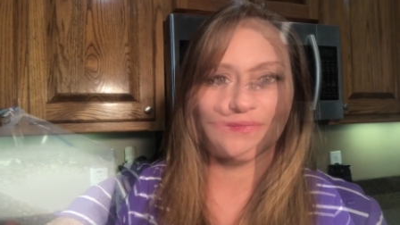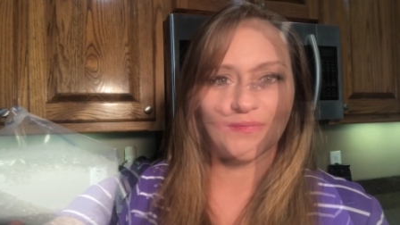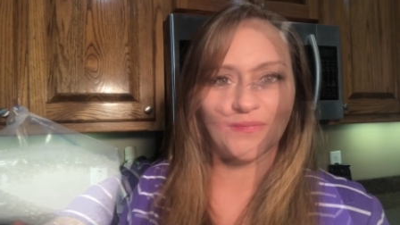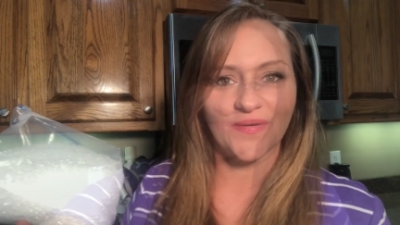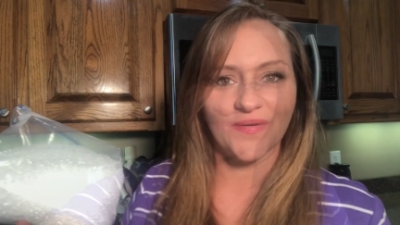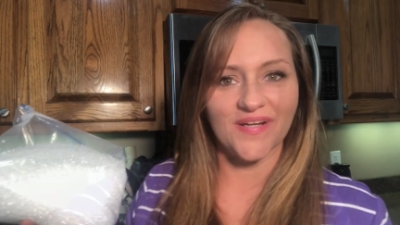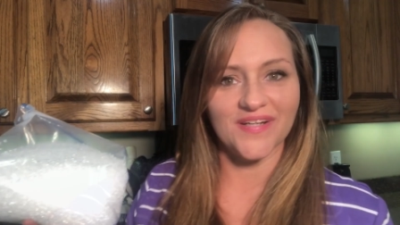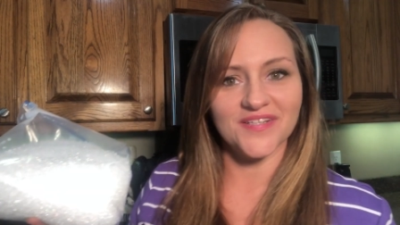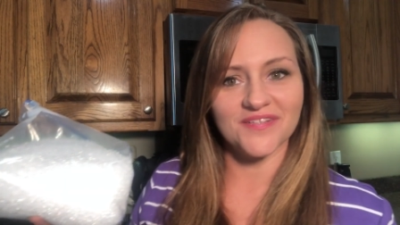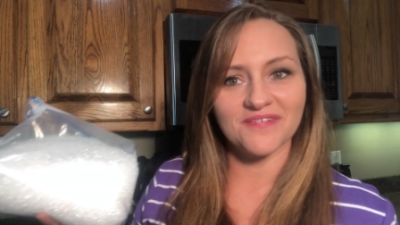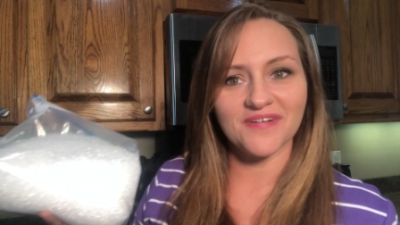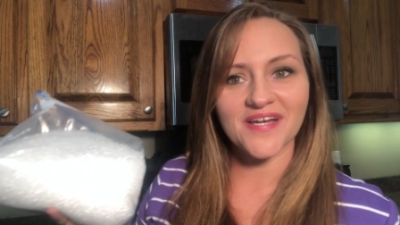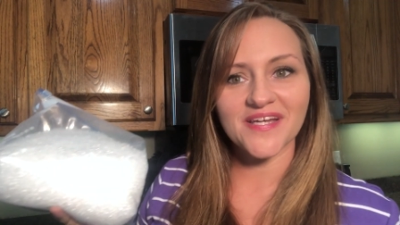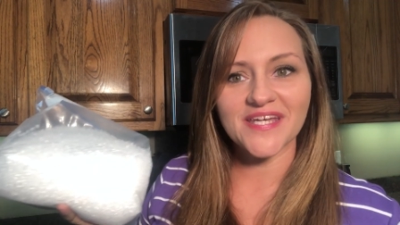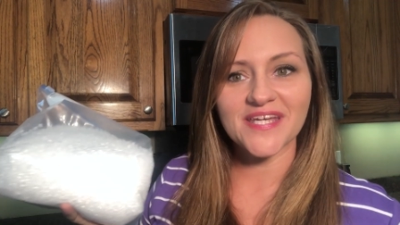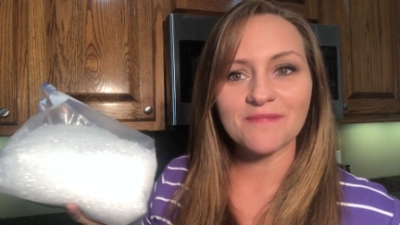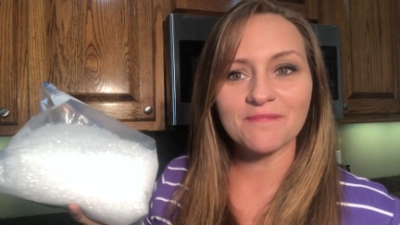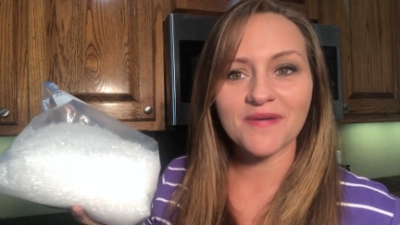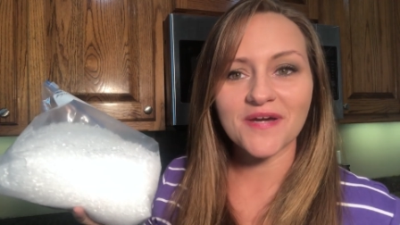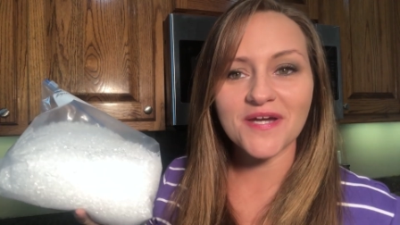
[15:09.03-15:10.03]
Where do I
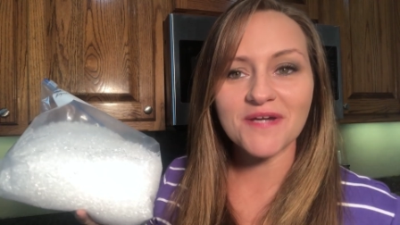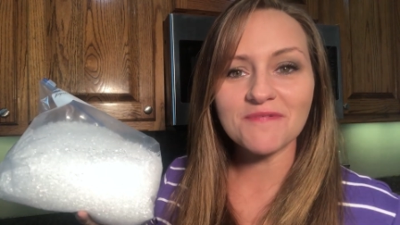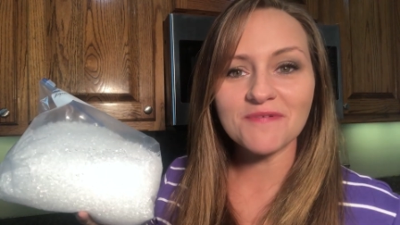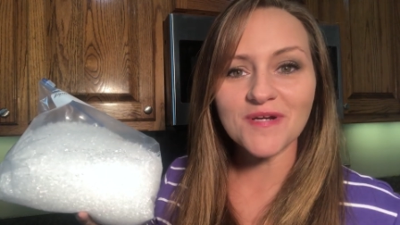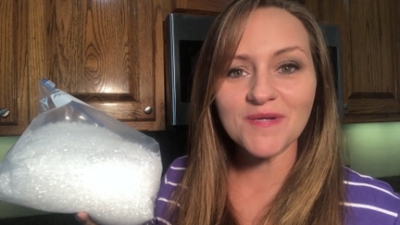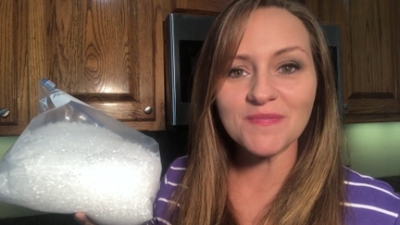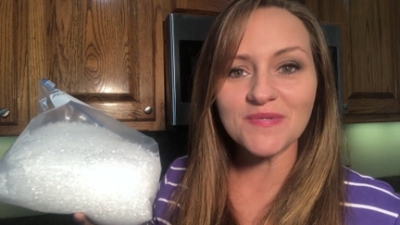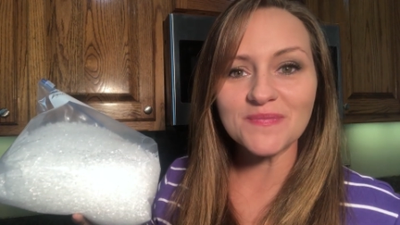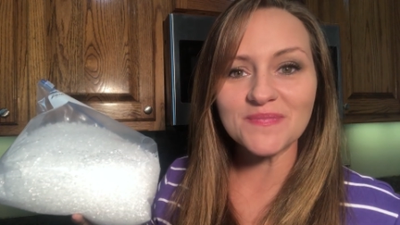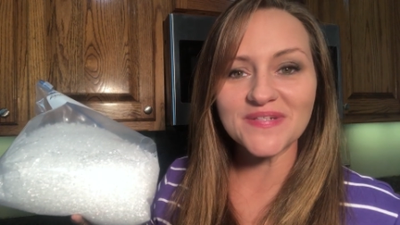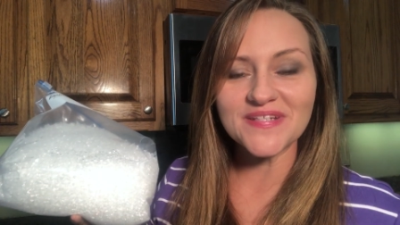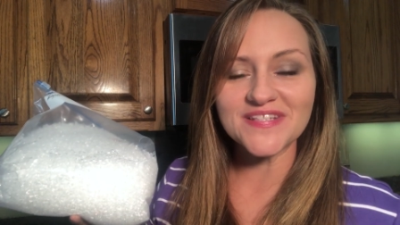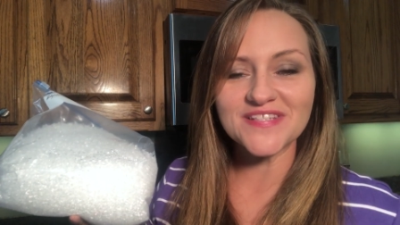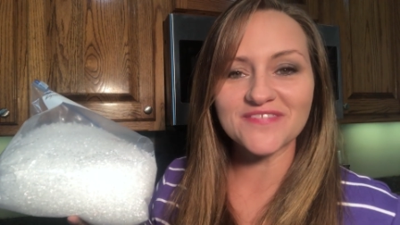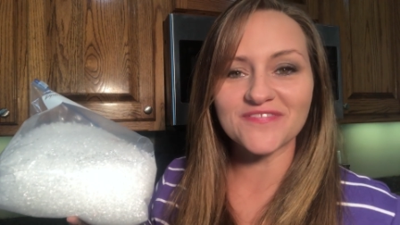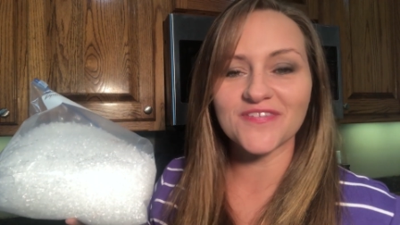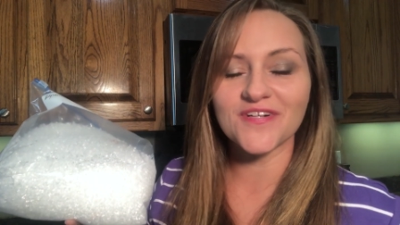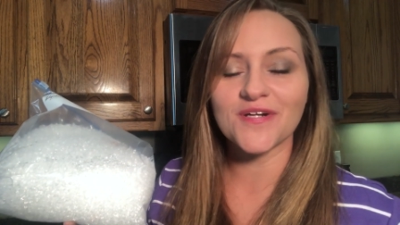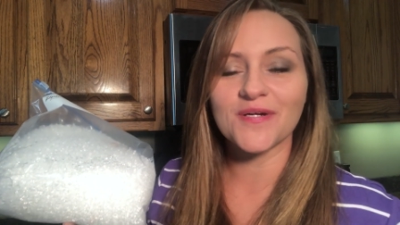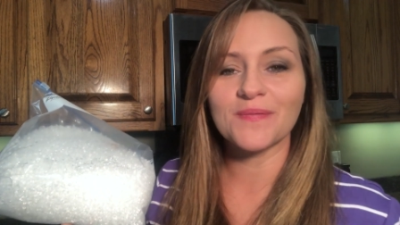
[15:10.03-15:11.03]
get my aroma
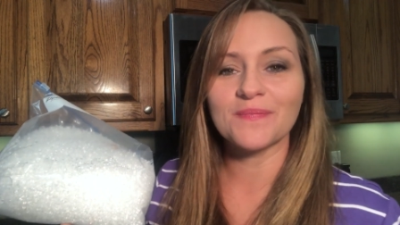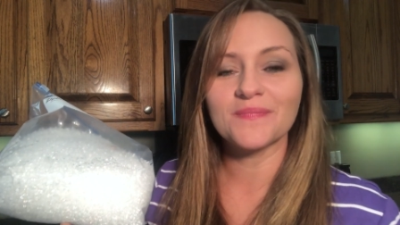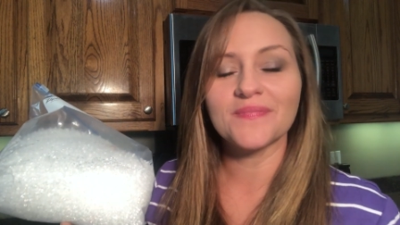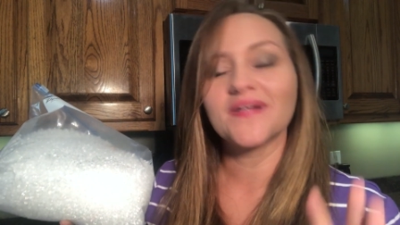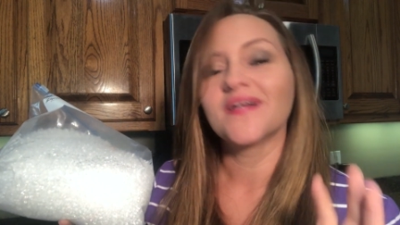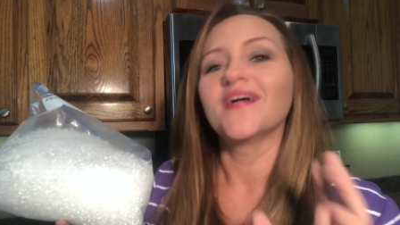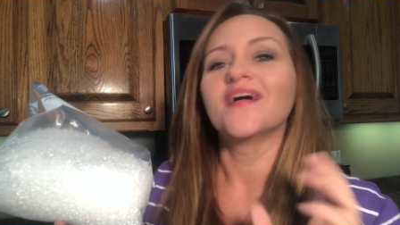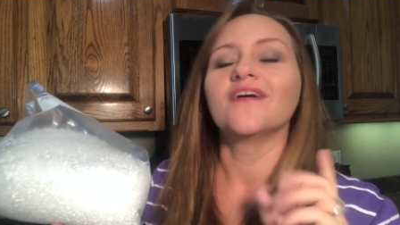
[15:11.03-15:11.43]
beads from?